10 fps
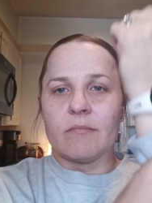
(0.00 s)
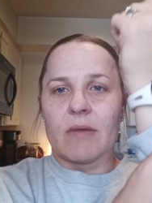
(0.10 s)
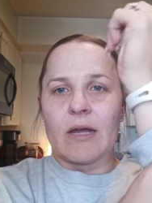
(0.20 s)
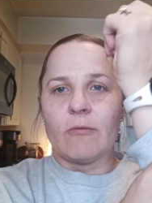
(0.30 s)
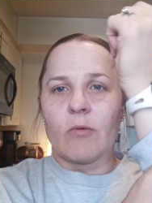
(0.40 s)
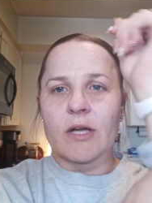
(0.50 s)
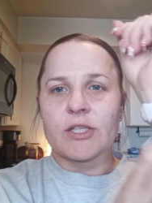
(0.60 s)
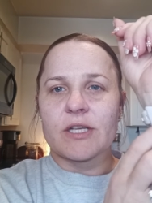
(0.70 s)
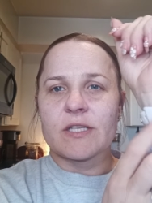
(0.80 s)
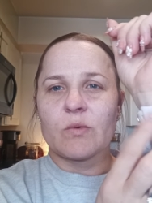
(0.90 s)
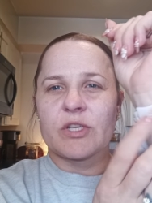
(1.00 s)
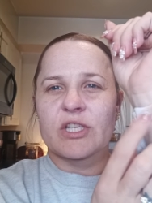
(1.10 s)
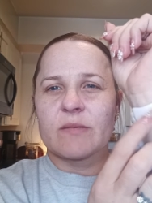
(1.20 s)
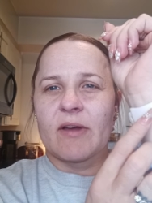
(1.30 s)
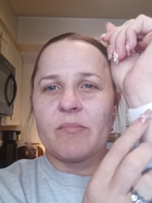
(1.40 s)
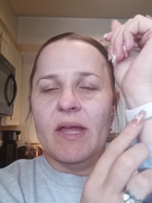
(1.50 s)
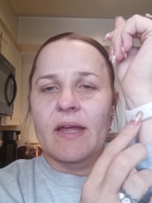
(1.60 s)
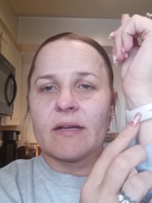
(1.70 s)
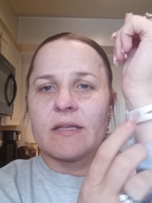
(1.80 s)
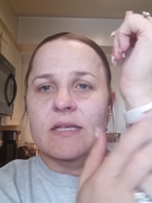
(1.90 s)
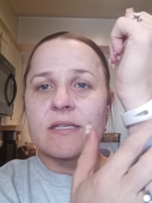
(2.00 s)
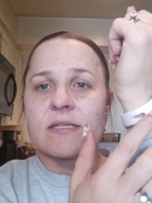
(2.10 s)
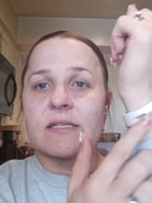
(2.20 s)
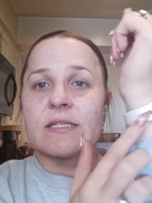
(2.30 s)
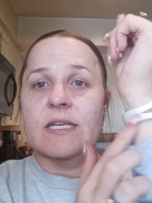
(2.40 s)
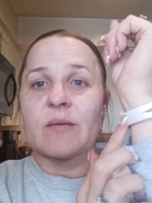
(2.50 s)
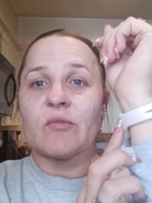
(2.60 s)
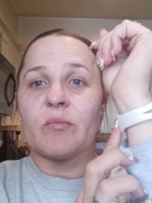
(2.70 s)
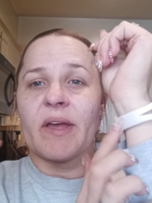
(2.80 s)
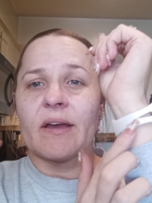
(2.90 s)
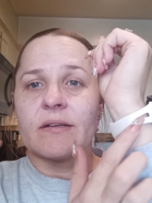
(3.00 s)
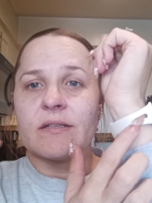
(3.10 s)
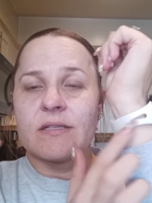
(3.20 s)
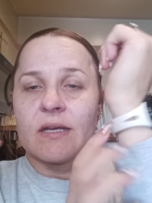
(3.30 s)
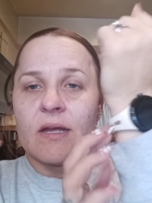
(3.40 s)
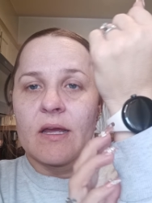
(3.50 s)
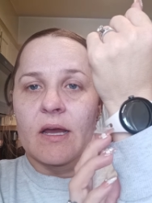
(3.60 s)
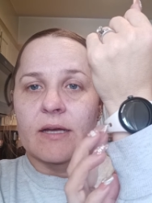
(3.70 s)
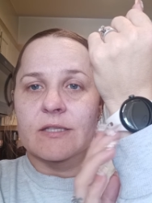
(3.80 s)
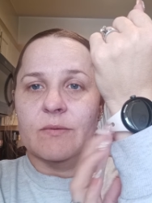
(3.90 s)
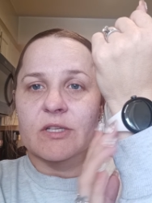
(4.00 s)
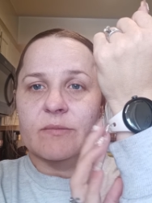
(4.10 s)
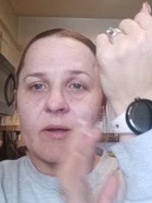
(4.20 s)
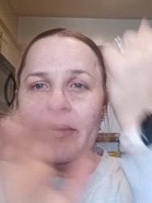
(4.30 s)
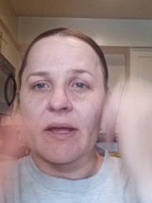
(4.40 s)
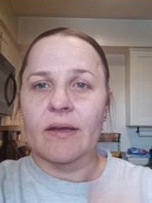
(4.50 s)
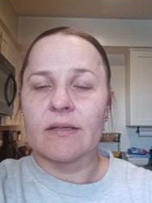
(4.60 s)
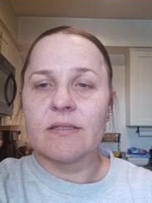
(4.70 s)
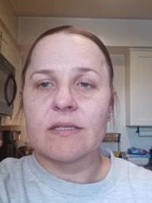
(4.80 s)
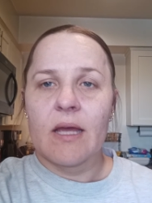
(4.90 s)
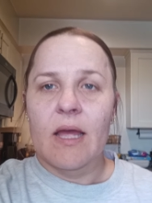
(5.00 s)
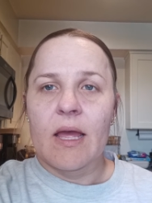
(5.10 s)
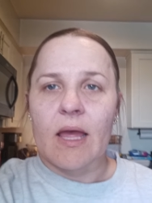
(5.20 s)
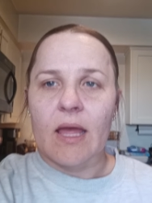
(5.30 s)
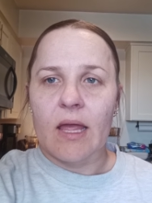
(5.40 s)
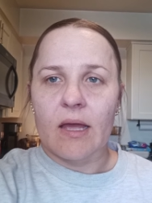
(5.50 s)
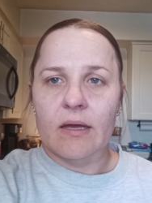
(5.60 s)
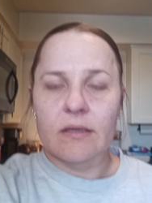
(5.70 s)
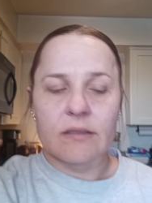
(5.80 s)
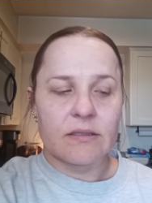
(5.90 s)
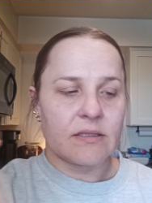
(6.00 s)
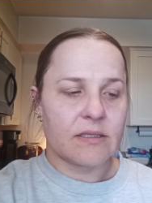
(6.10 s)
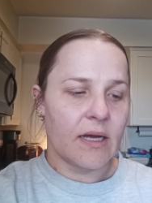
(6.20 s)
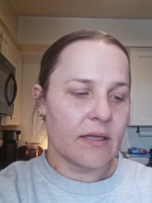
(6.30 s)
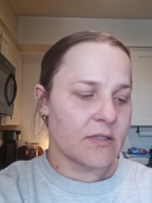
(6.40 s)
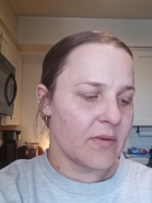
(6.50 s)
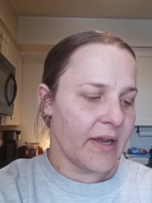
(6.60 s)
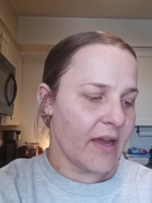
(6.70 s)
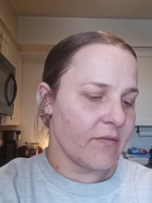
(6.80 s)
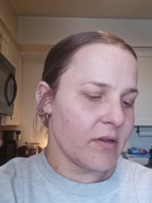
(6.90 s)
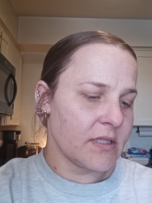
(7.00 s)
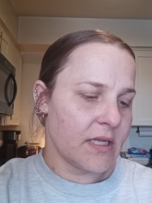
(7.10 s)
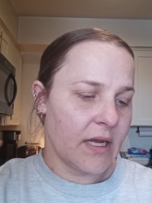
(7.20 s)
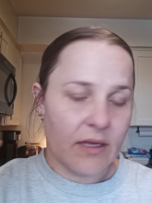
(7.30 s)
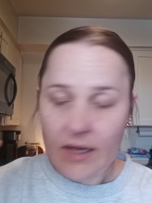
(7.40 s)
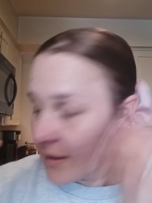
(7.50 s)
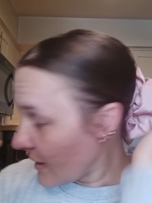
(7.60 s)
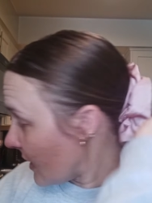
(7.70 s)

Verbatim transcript: my watch. I switched my band. This is a Temu band. I switched my band. And yeah, that's what I have on today. And then a